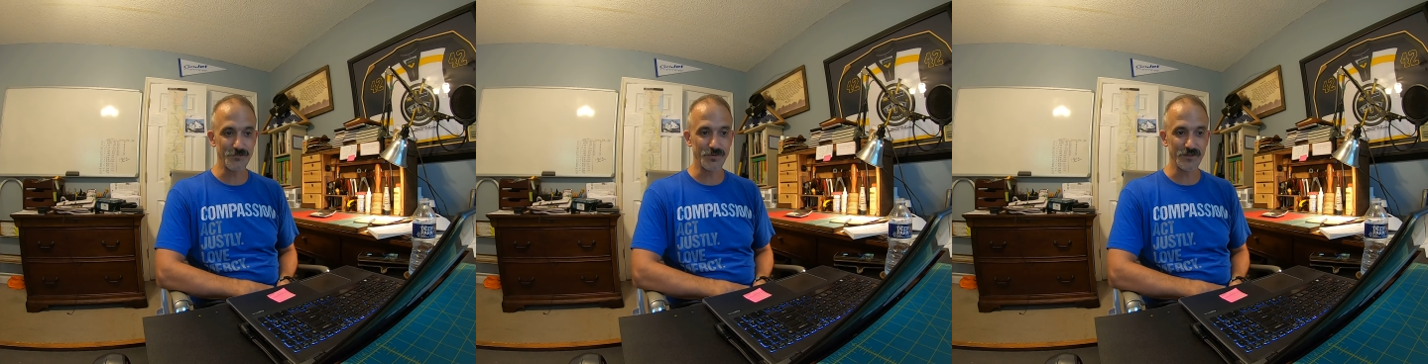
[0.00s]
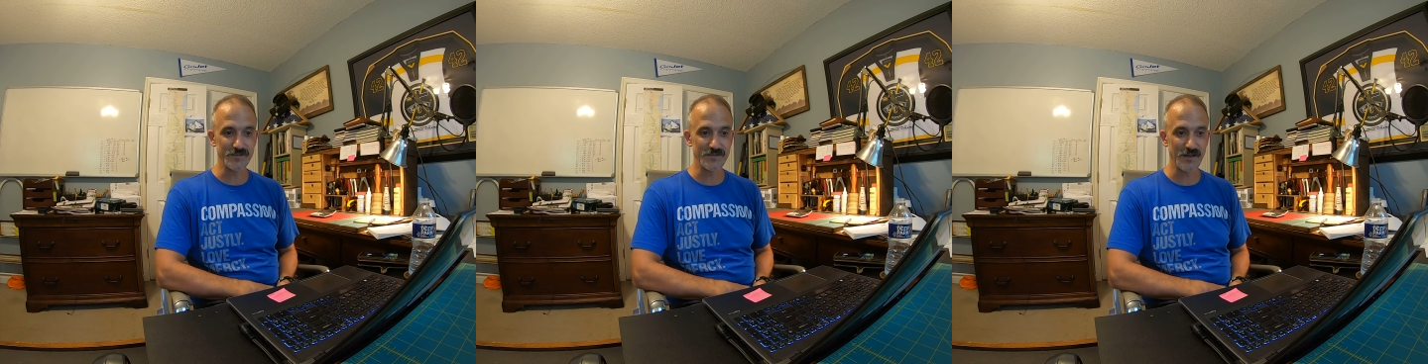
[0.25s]

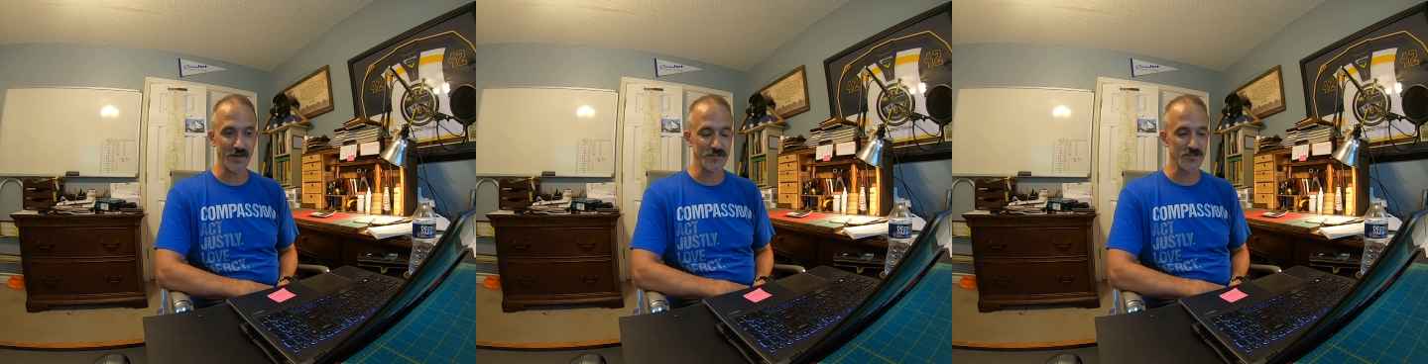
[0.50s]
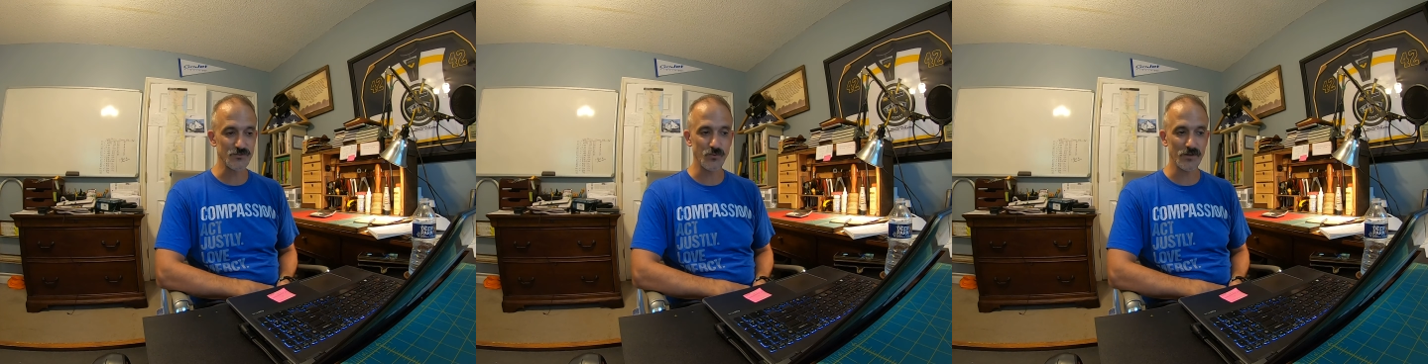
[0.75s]
but I
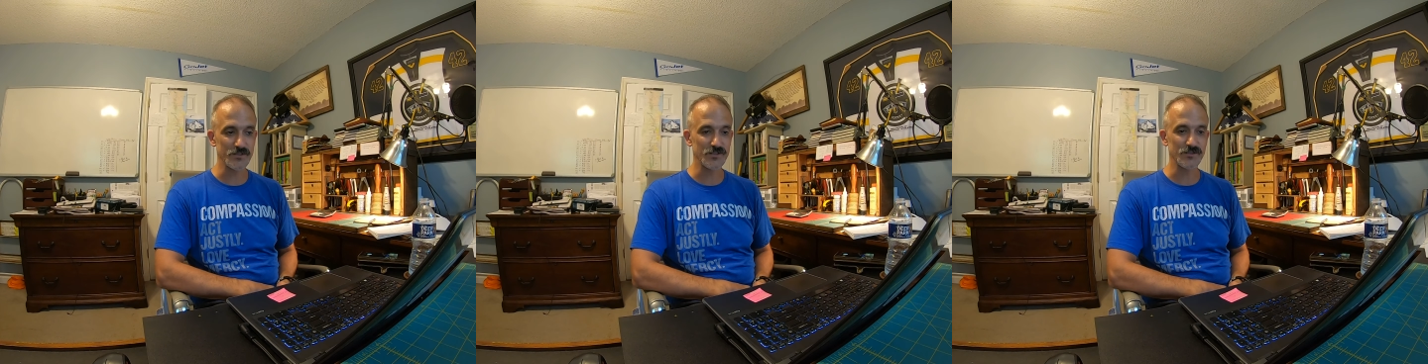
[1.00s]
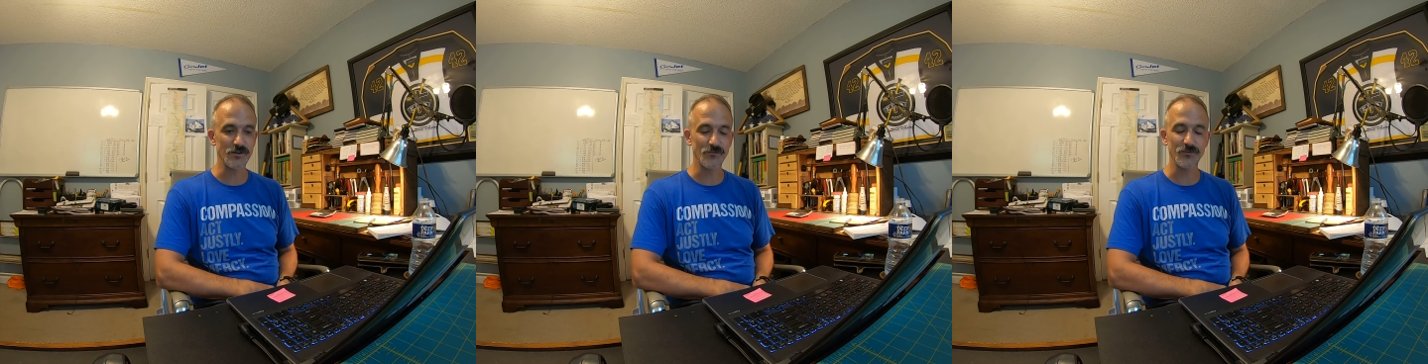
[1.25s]
just want you
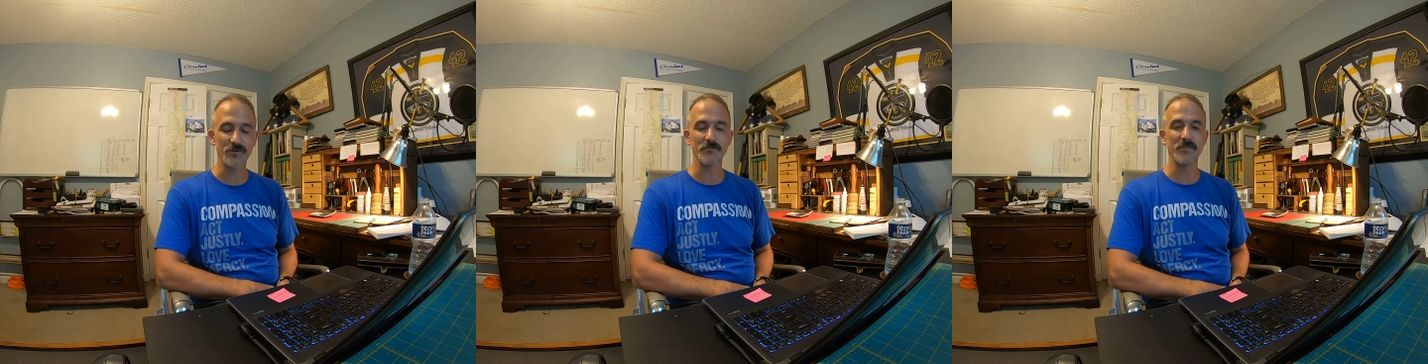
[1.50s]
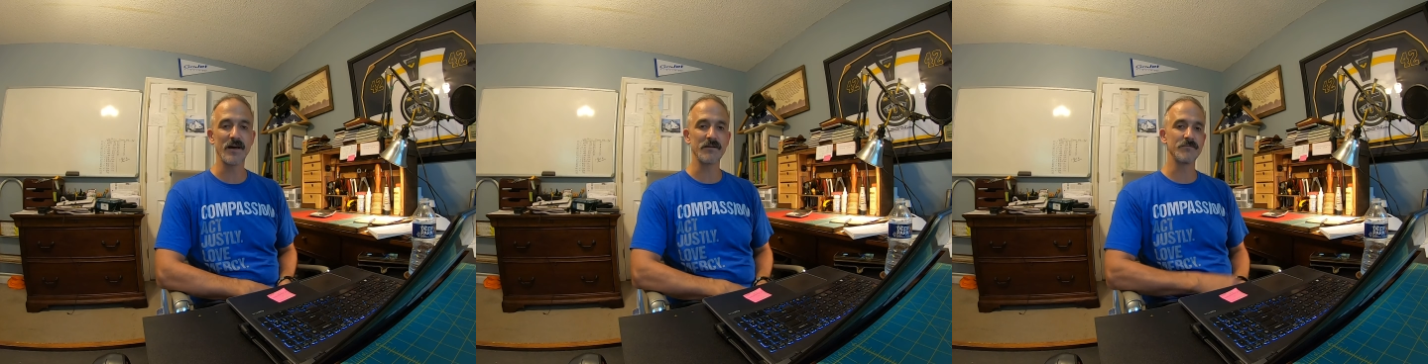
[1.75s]
to know from the
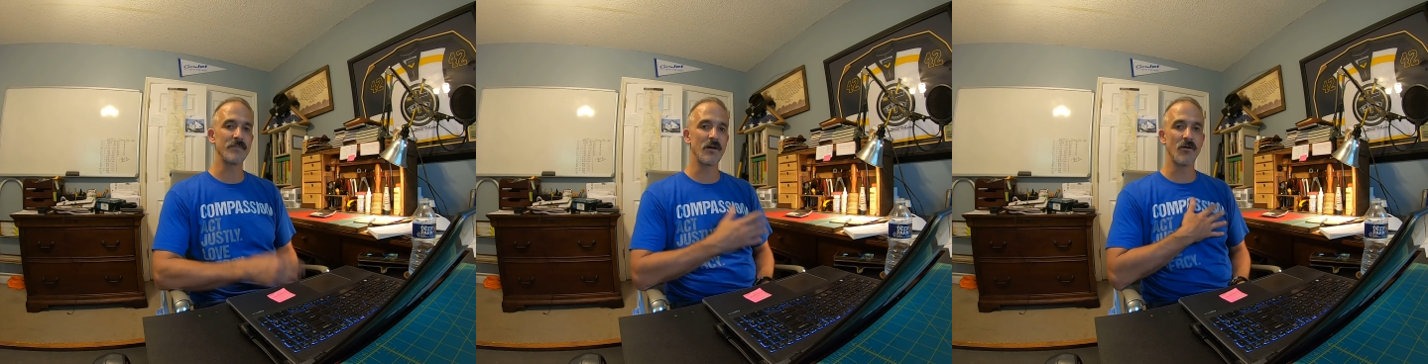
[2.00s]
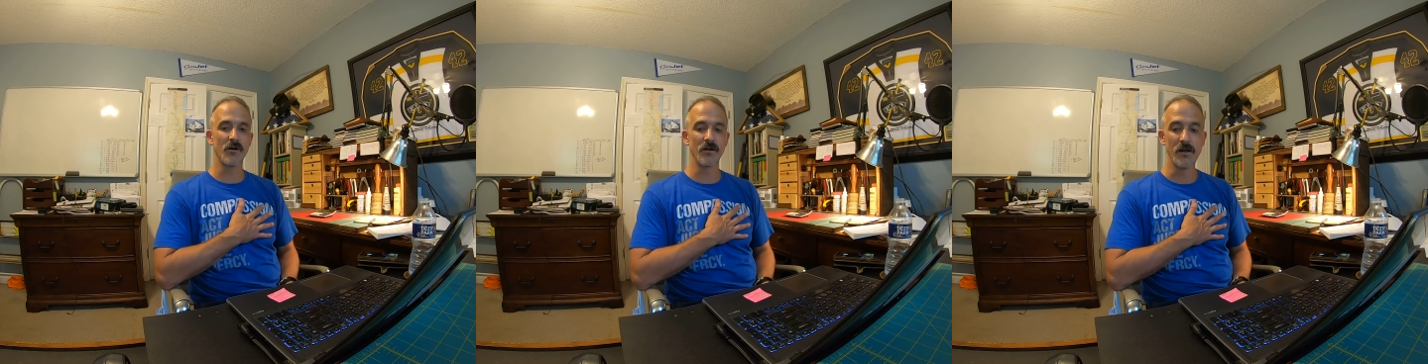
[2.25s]
bottom of my
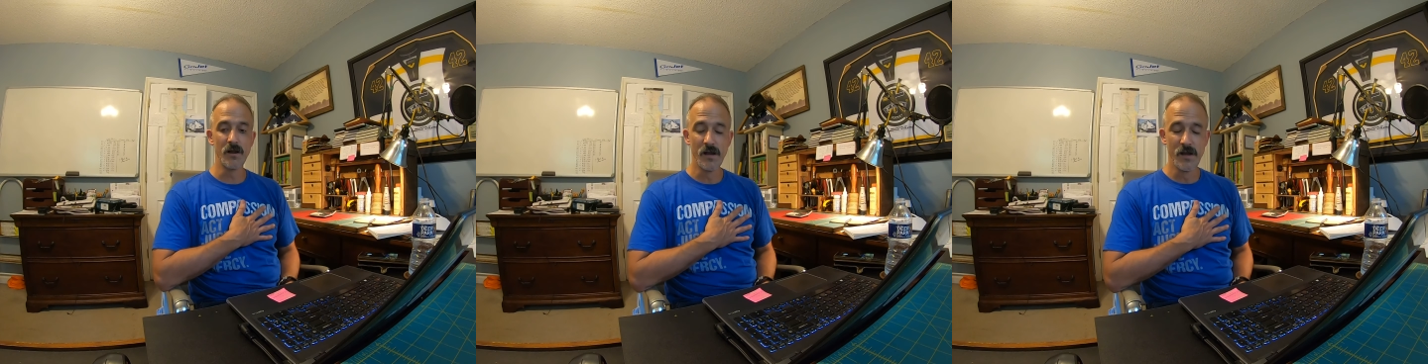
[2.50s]
heart,